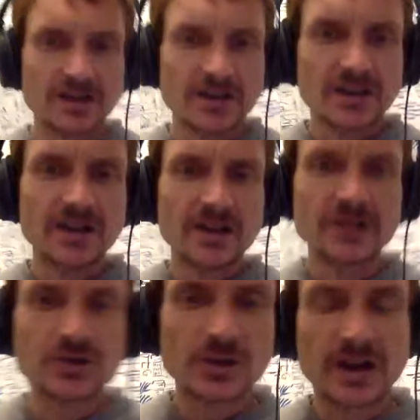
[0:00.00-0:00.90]
into
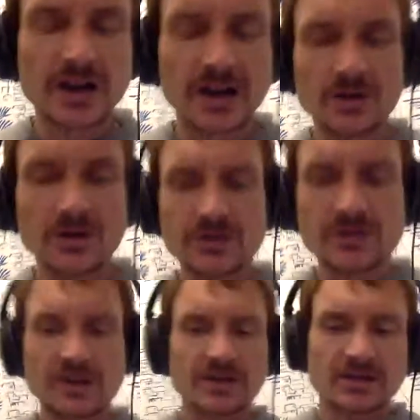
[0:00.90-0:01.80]
account,
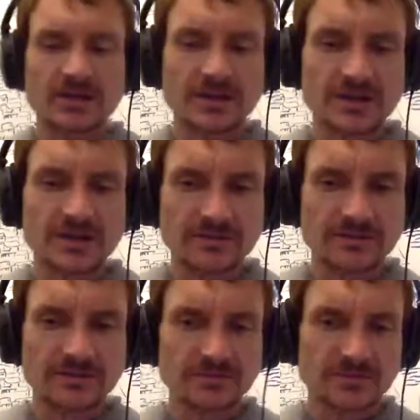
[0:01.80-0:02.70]
and
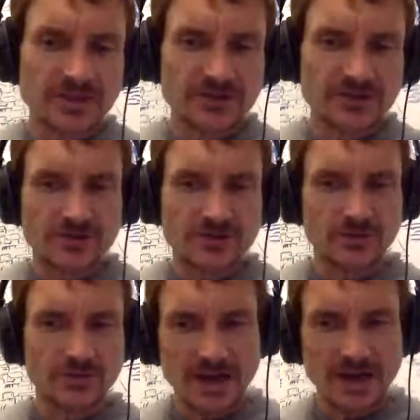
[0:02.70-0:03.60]
that's just what
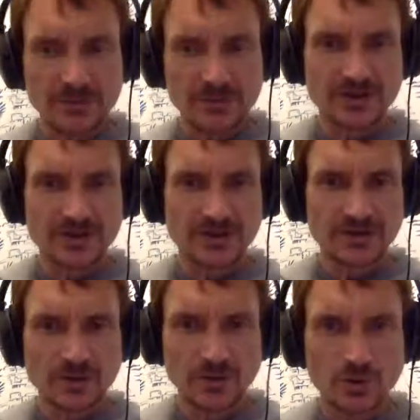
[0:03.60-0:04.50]
happens in a
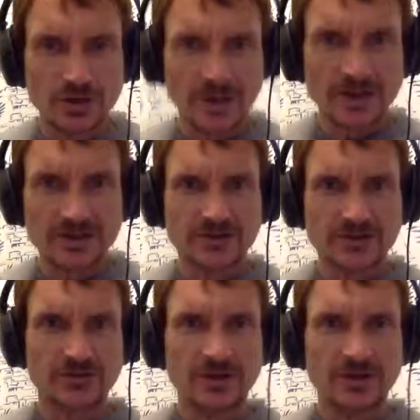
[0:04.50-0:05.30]
warlike situation.